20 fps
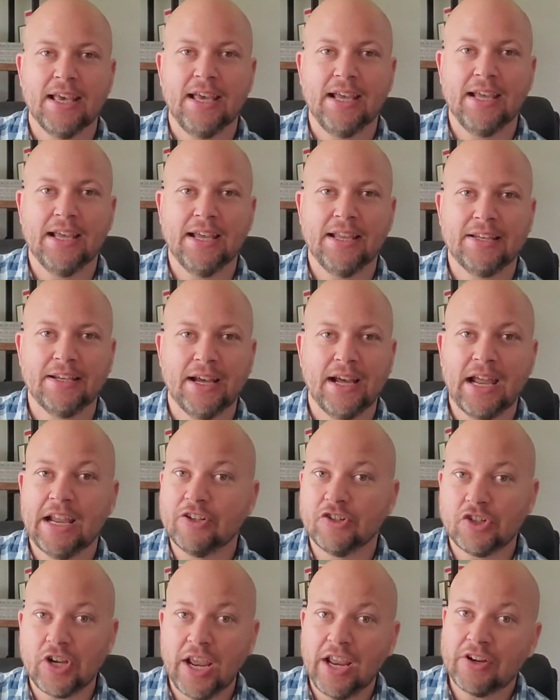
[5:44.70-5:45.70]
and, uh,
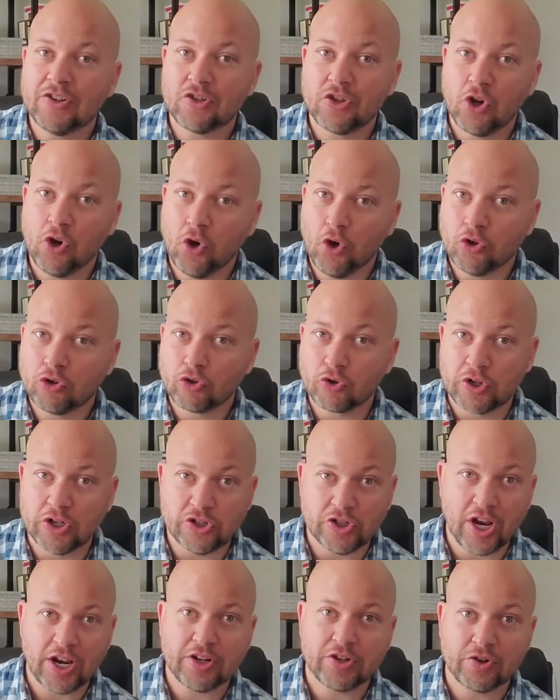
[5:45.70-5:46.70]
and change the whole
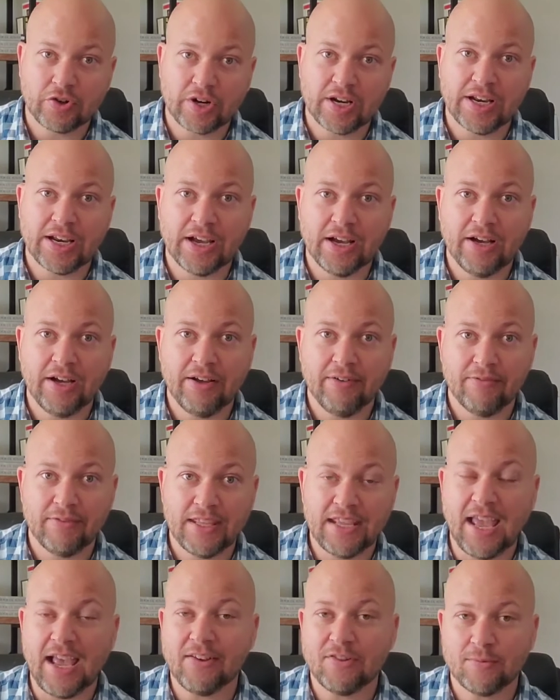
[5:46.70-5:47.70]
trajectory of
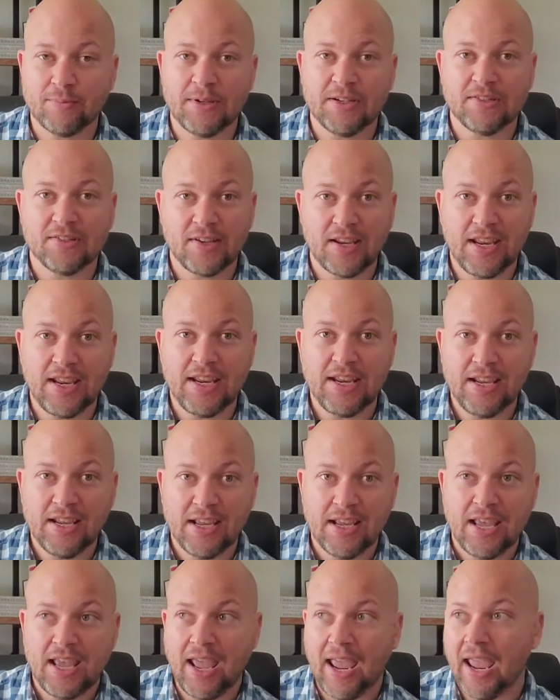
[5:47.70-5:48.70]
the SBC
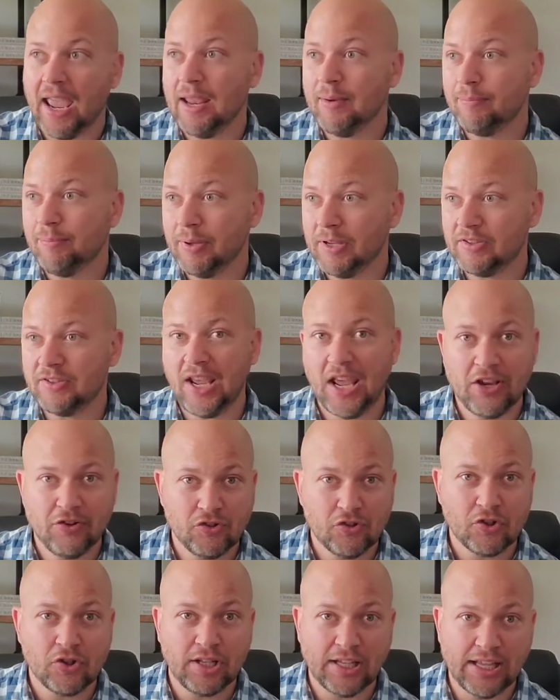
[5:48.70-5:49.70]
and
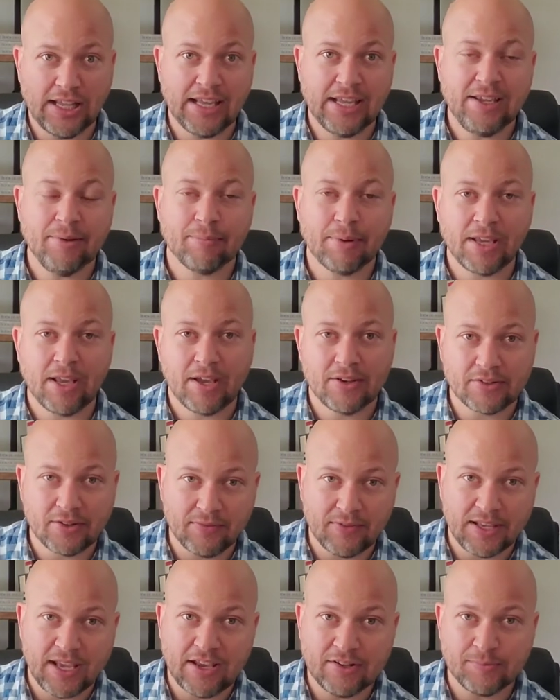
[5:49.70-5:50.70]
potentially, because
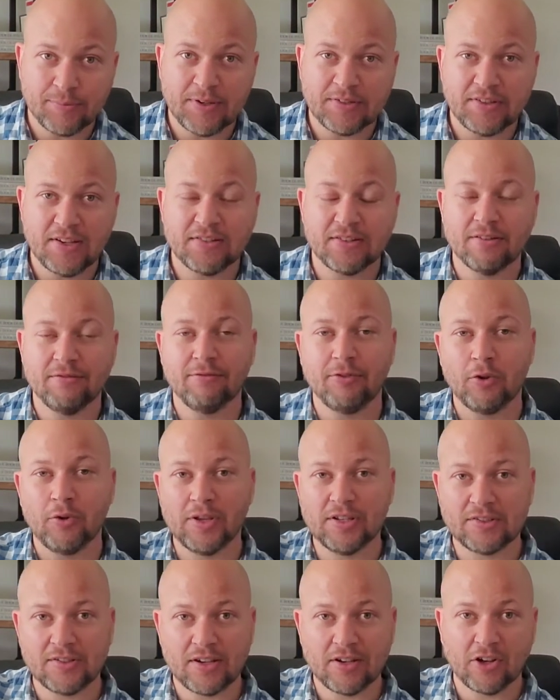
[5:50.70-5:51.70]
of the SBC's
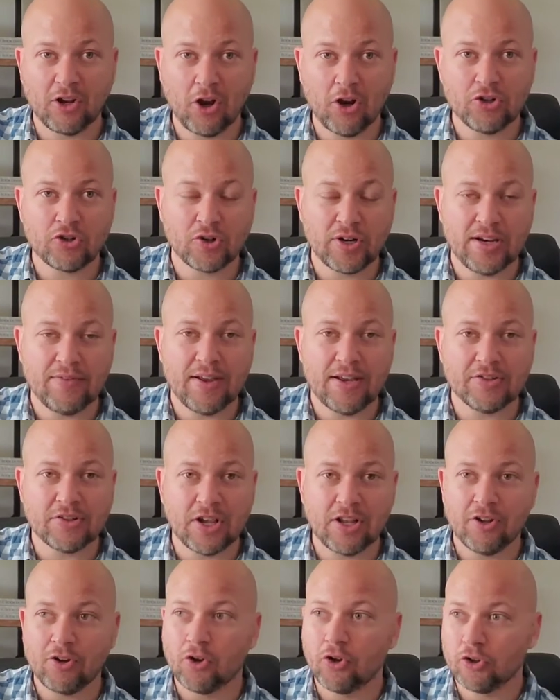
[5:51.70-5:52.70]
influence in larger
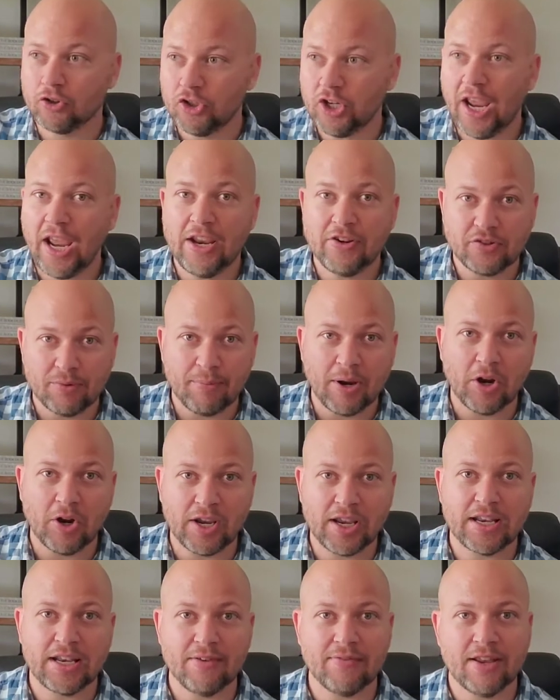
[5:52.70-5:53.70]
evangelical, change
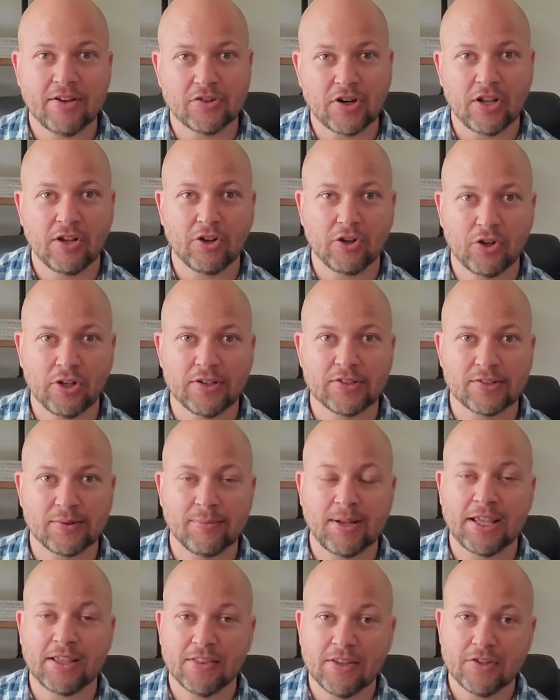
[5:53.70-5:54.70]
American evangelicalism.
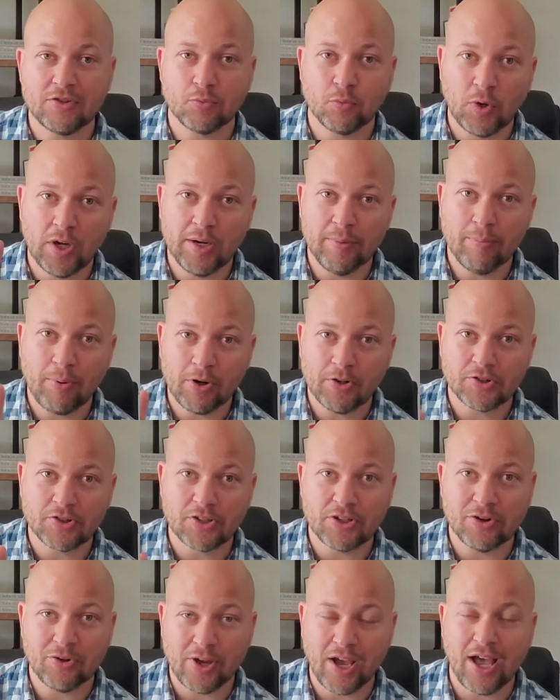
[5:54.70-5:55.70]
Like this one
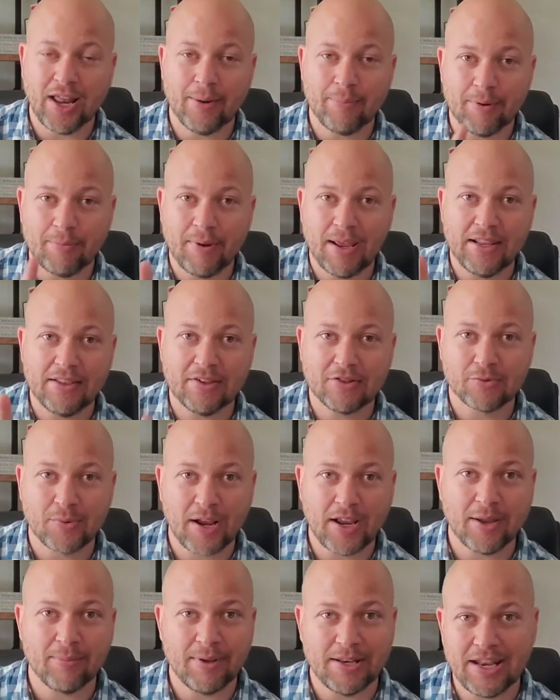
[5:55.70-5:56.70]
person who got up and made this
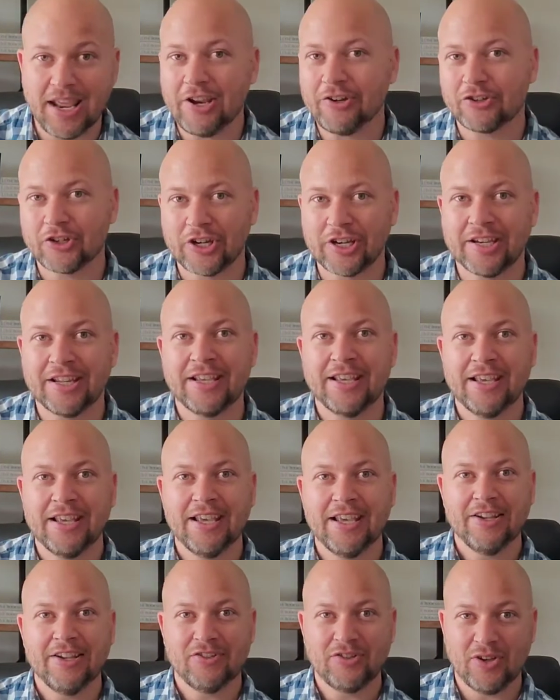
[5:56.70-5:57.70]
recommendation
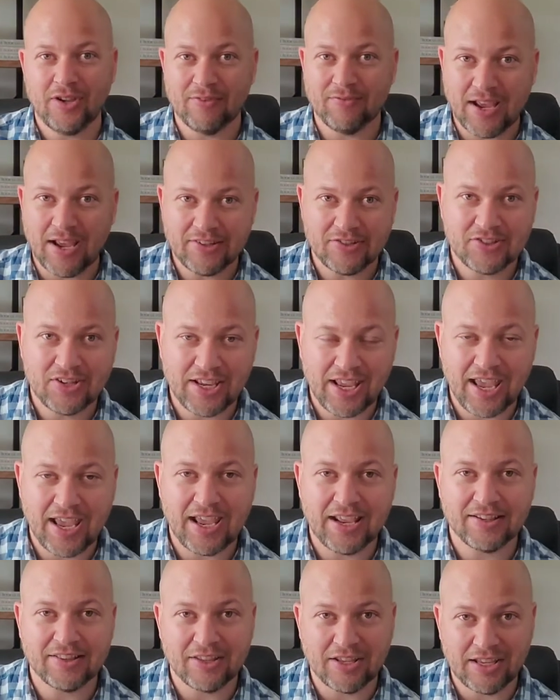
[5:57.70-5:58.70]
to
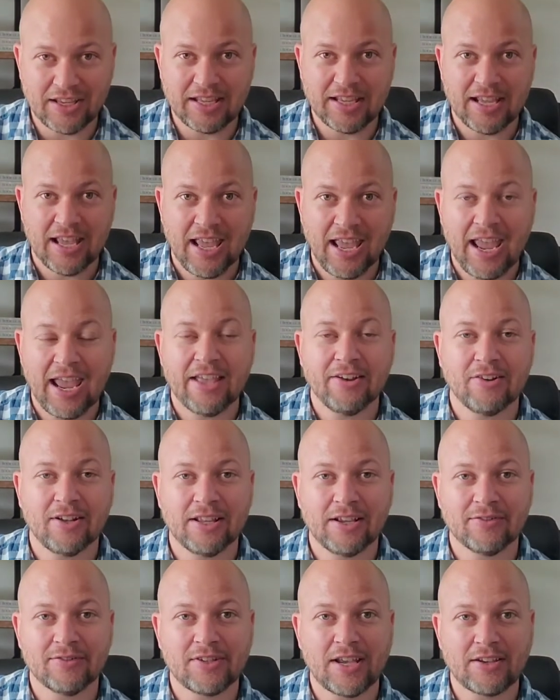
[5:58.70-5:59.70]
investigate the
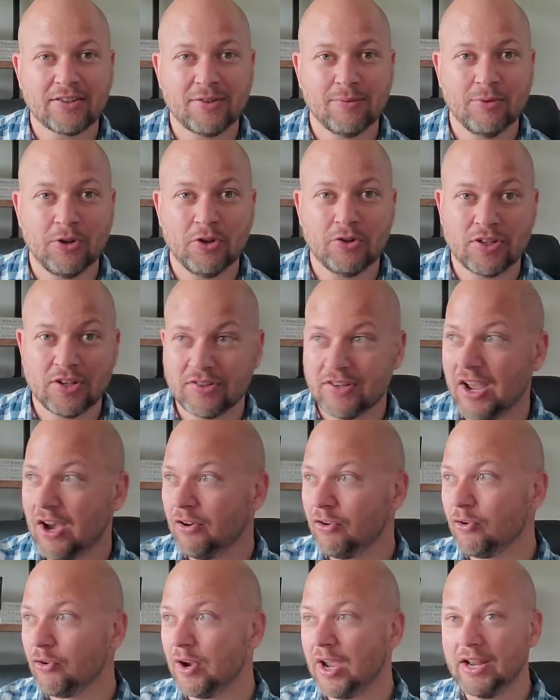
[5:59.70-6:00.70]
handling of sex abuse has
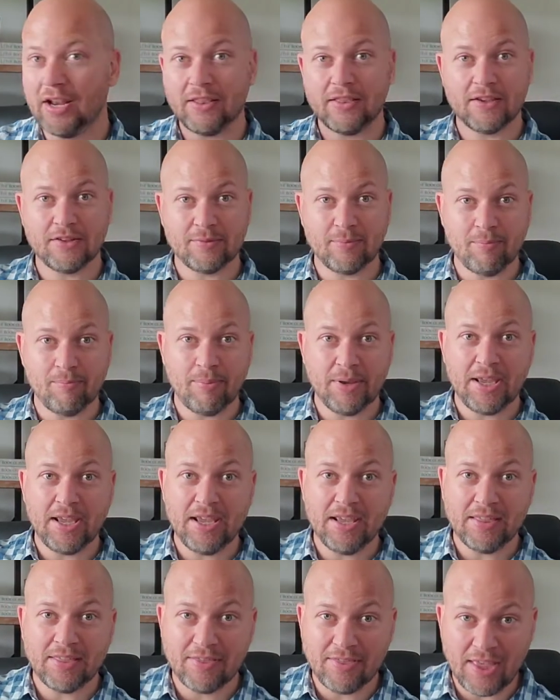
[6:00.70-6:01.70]
now created this
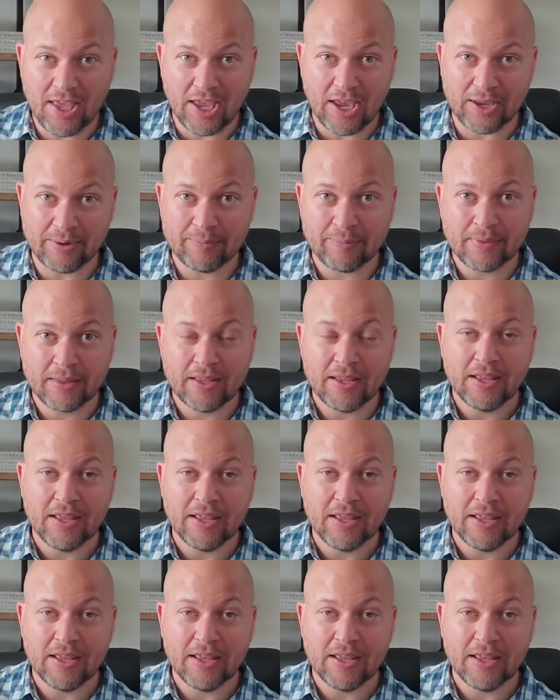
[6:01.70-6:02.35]
big thing